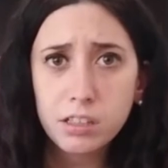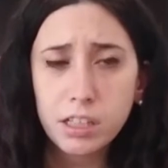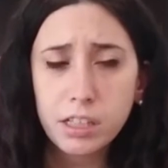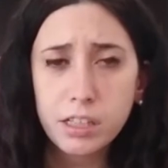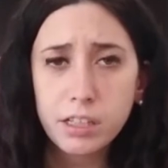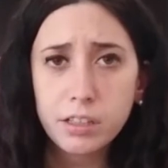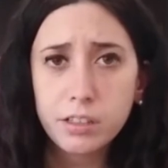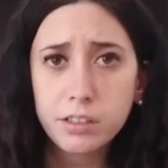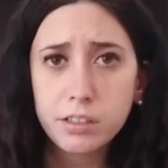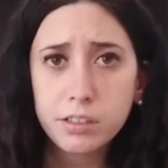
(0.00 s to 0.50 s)

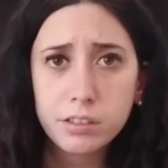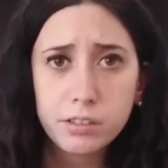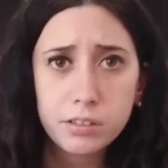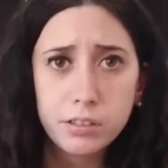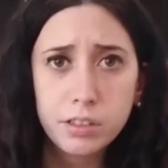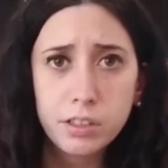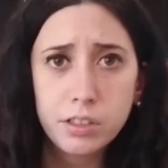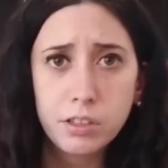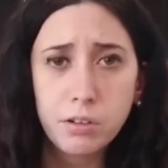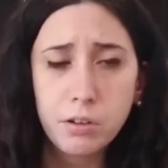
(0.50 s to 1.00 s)

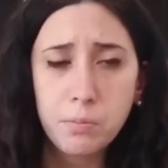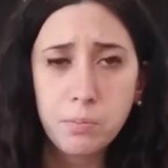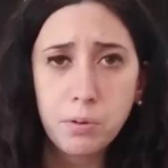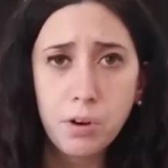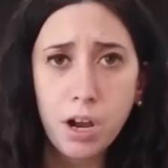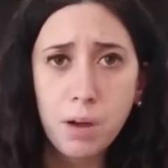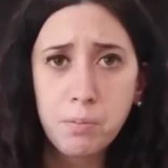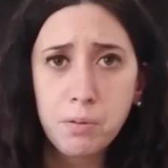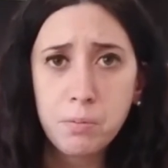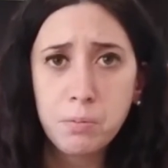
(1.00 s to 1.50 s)
a
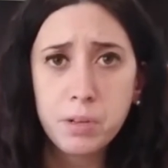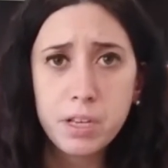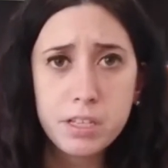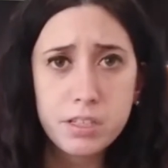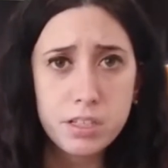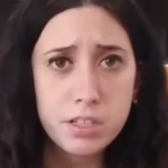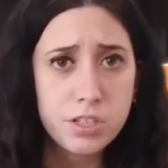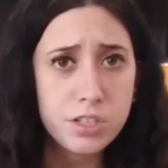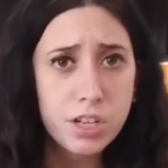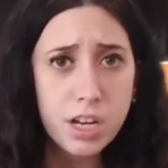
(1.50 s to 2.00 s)
proper place
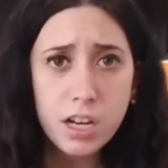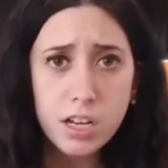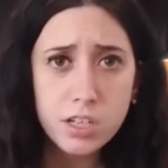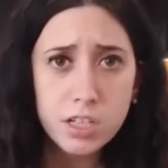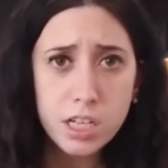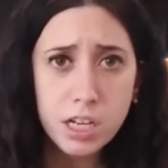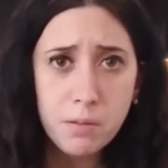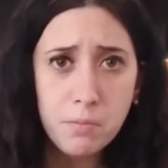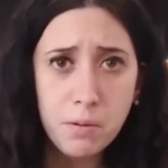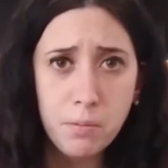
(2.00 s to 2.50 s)
to change
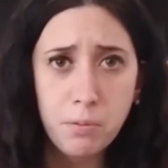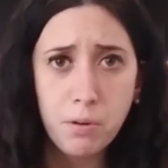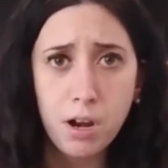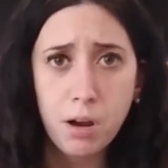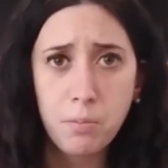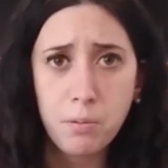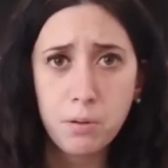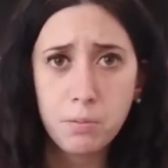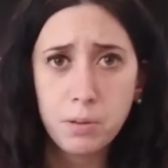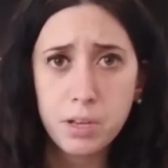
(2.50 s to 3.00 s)
him, a
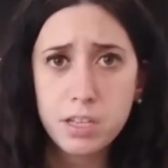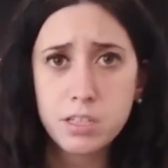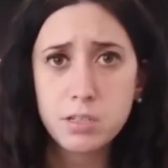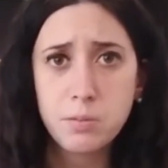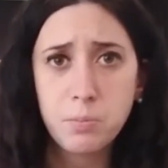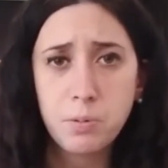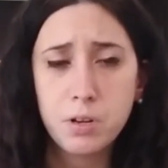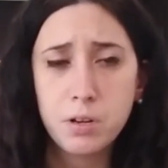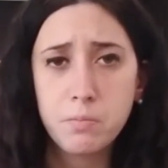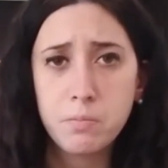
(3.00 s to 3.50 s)
proper place to
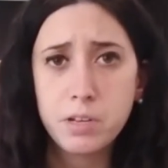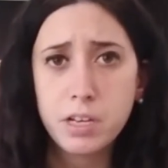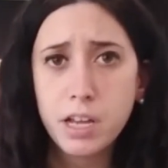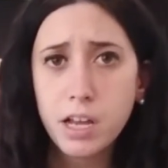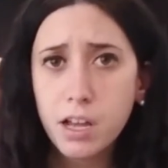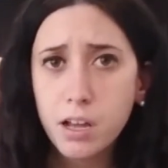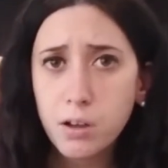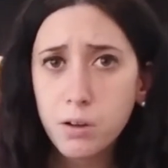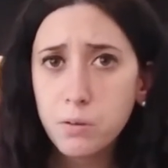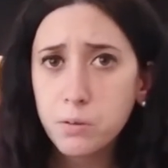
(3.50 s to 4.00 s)
put him
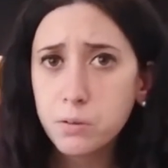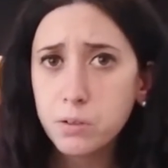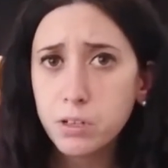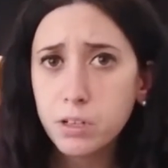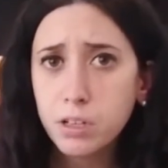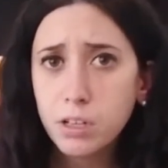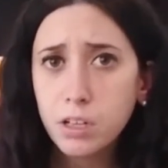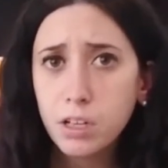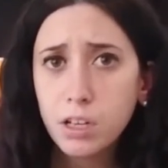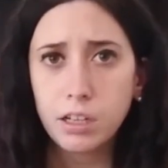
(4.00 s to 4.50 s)
down.
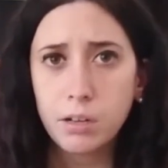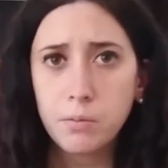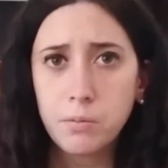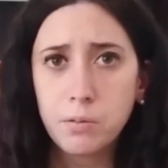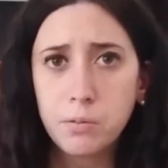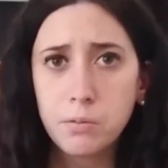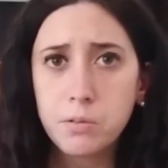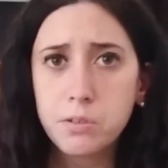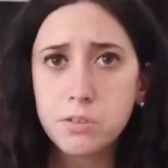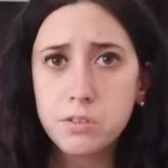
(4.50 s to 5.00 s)

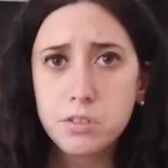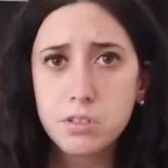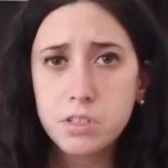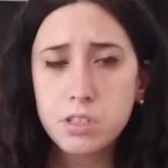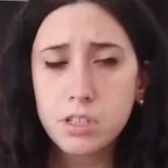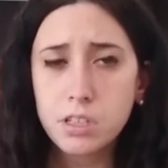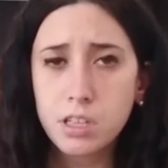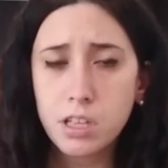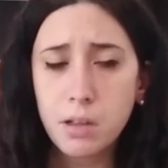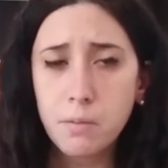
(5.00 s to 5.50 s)

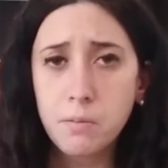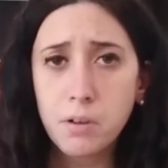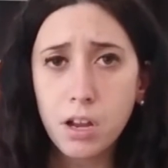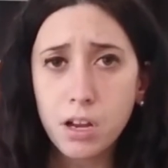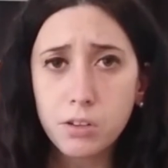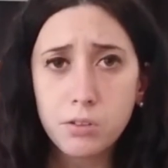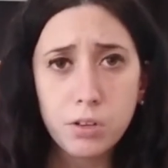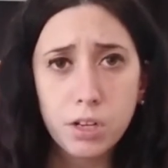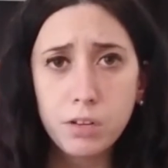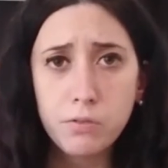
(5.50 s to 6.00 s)
I'm
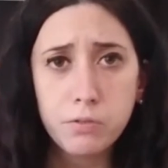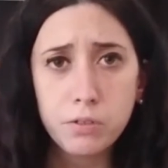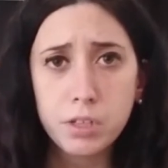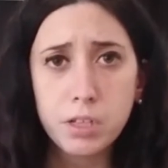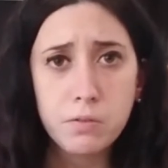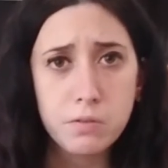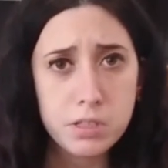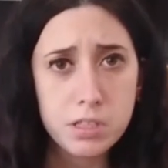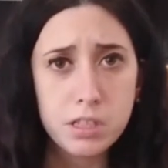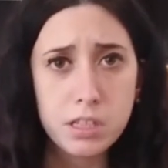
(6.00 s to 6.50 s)
not grateful
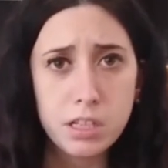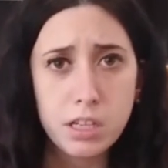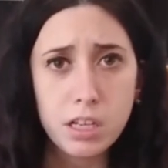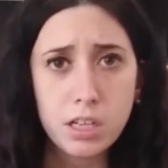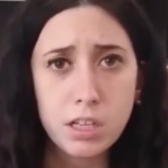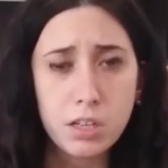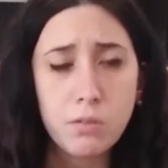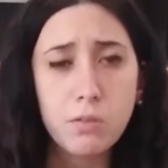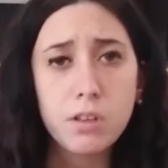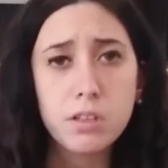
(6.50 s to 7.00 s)
he was in the
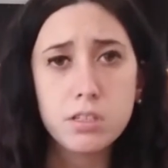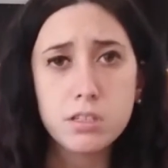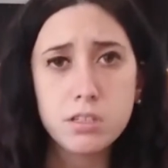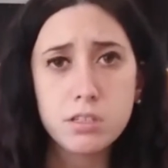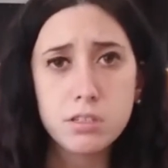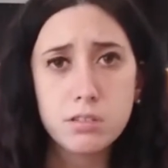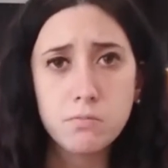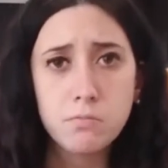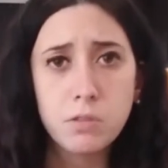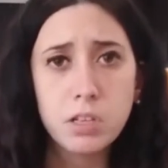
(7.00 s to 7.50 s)
NICU. That's
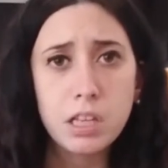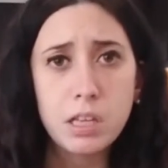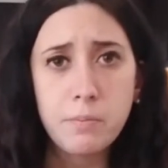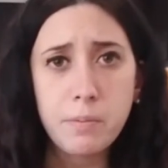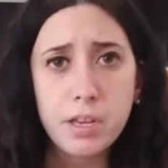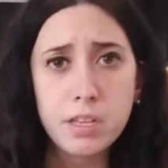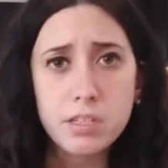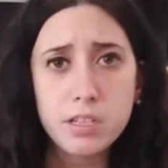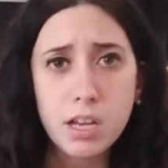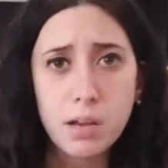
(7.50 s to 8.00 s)
really
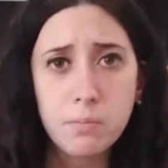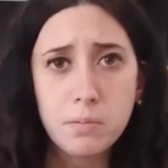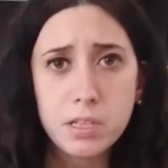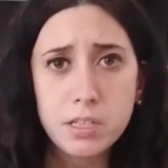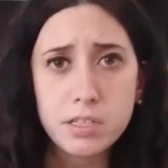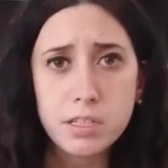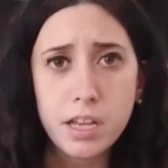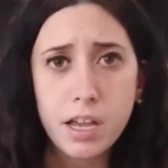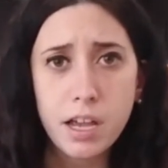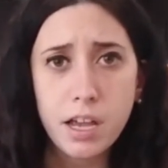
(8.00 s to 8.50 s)
messed up to
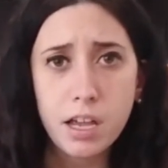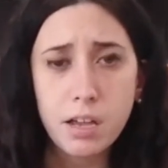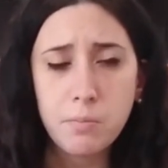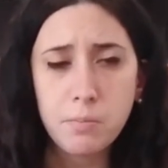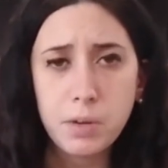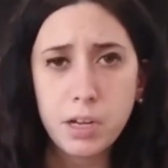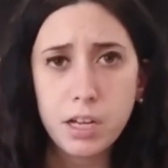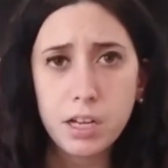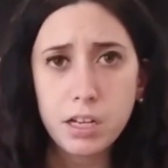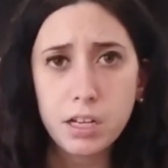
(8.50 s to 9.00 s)
say,
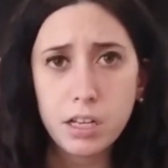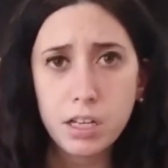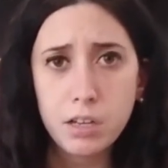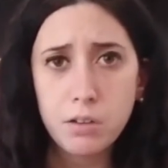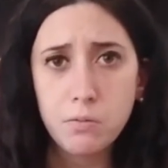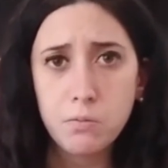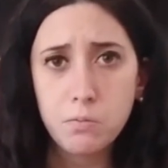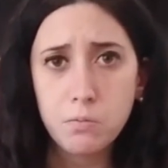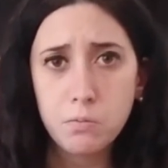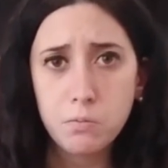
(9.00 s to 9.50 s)
but
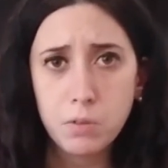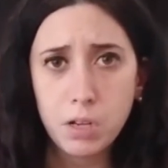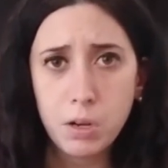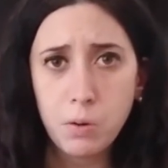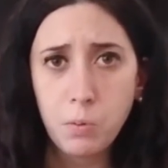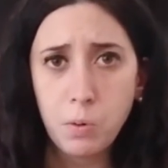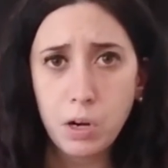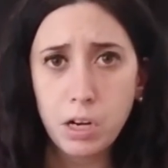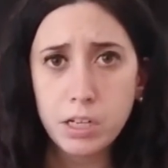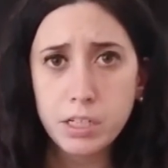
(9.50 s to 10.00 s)
it
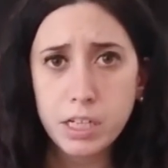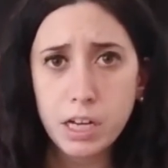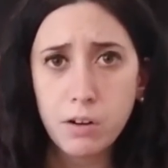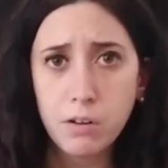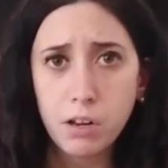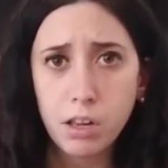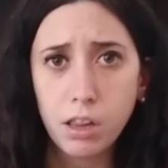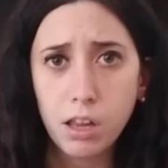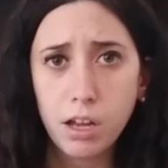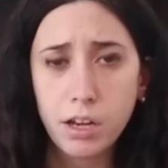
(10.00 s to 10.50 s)
worked out
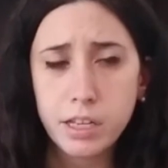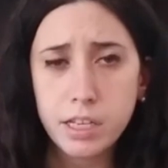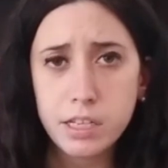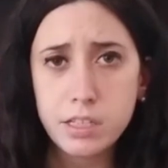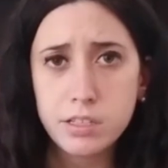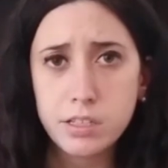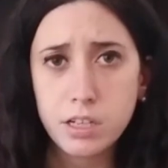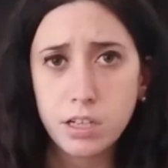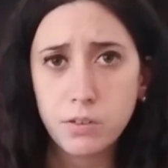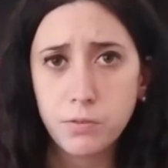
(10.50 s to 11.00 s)
a lot
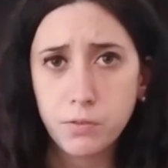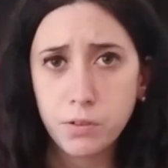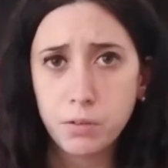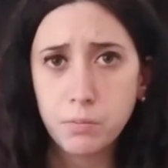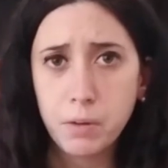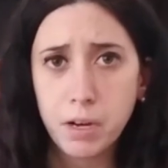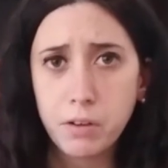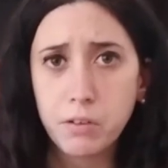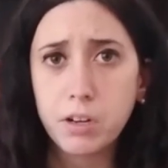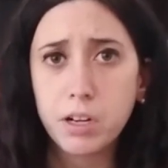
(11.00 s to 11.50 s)
easier for
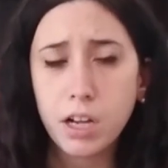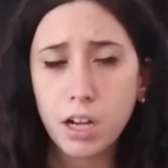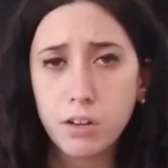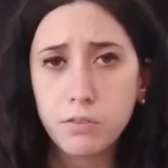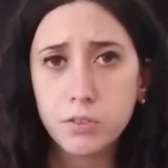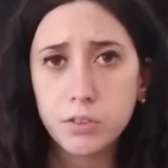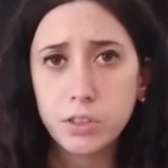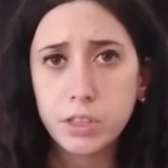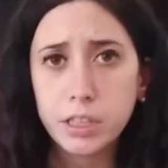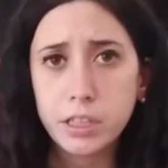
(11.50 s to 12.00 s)
my
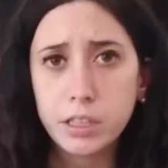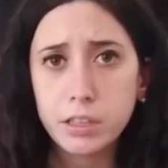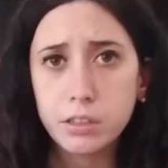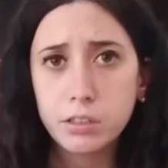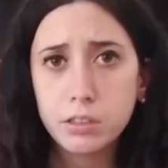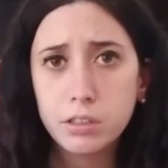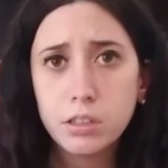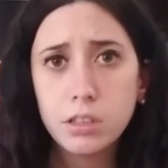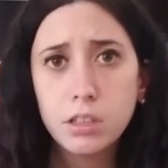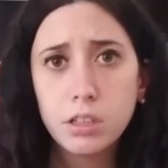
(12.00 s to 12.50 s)
recovery
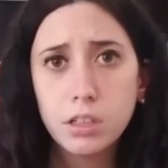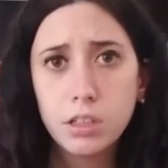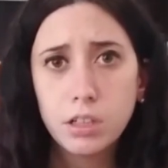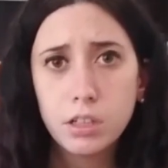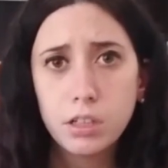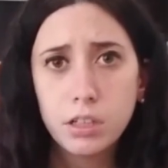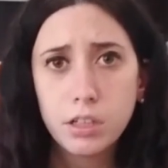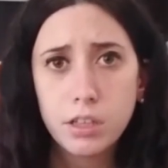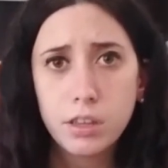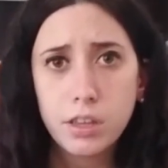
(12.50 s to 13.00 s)

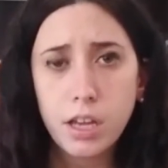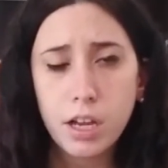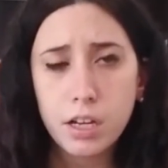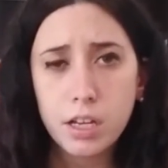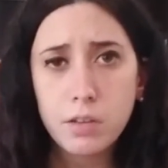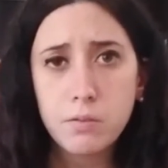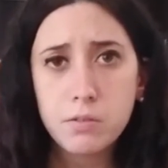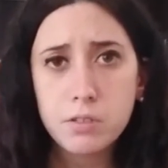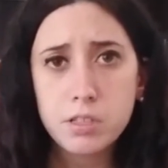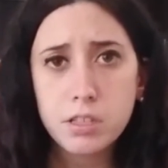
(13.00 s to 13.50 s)
that
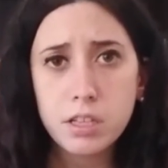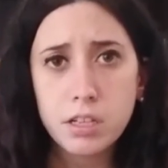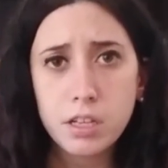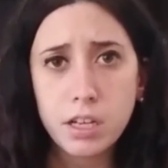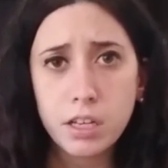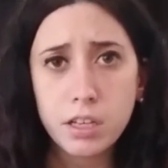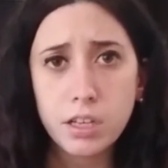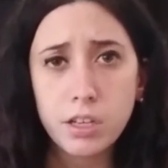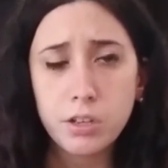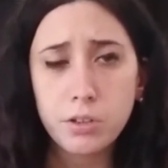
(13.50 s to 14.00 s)
he was in the
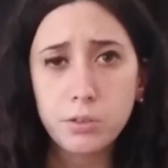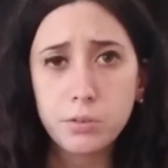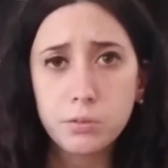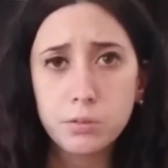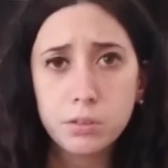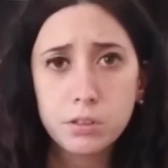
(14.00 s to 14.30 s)
NICU.